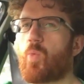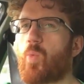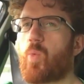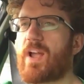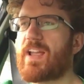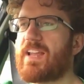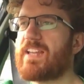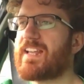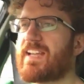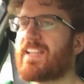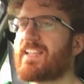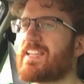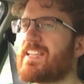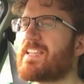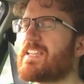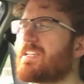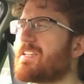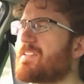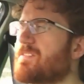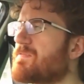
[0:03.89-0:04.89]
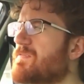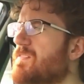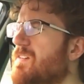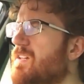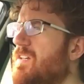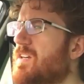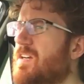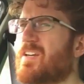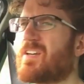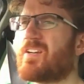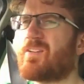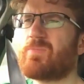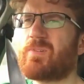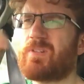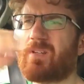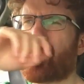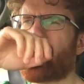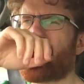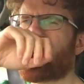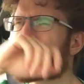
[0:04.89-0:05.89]
Weigh Day Eve. Um,
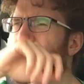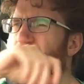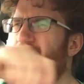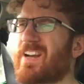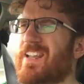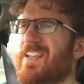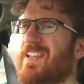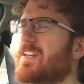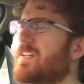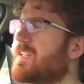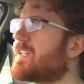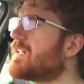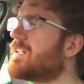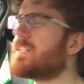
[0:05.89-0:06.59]
what's cracking?